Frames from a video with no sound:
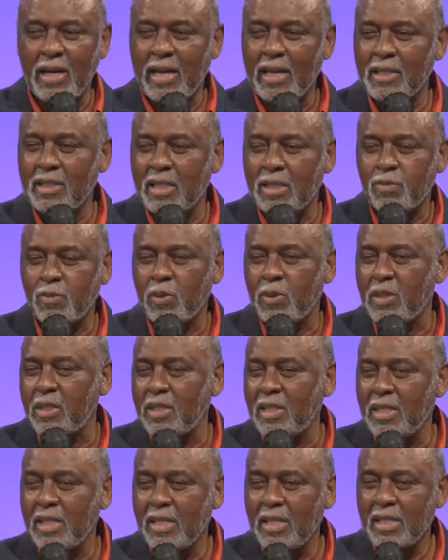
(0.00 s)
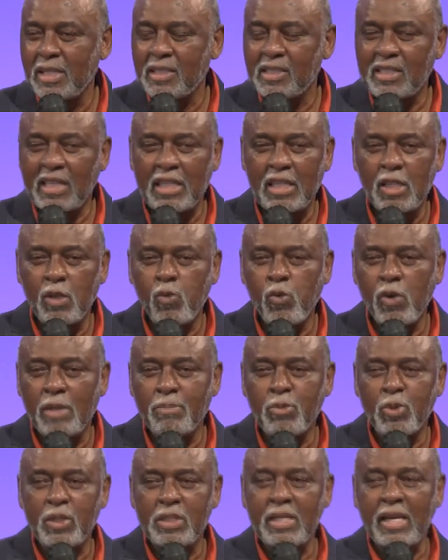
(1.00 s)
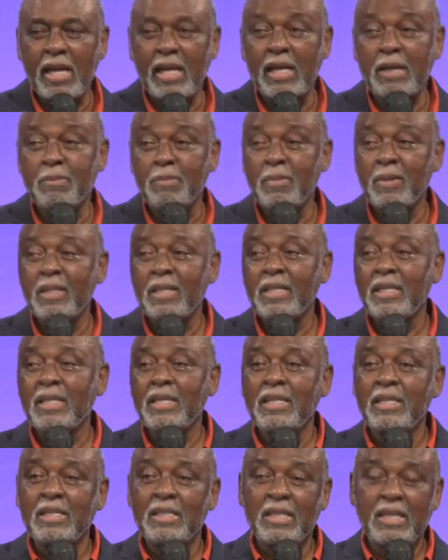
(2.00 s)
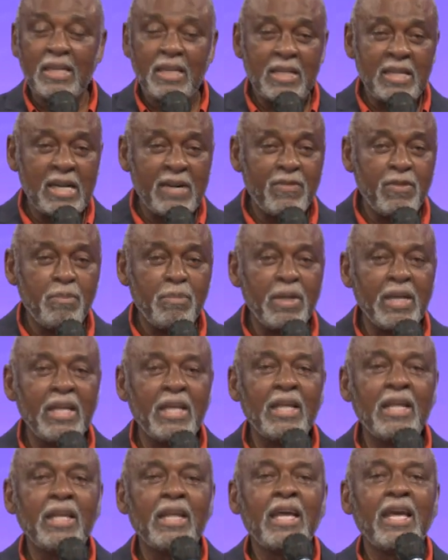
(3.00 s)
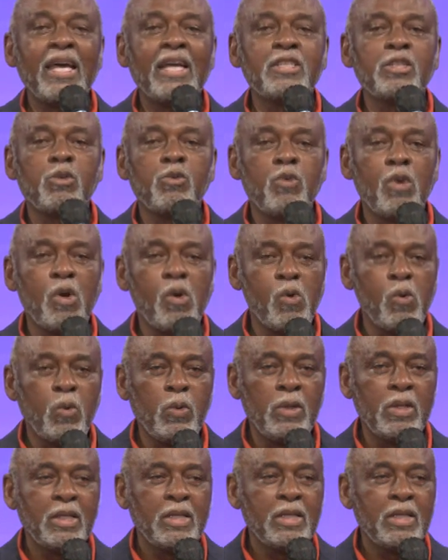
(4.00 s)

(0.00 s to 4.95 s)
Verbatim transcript: I just wanna say to you one more time the government has a role.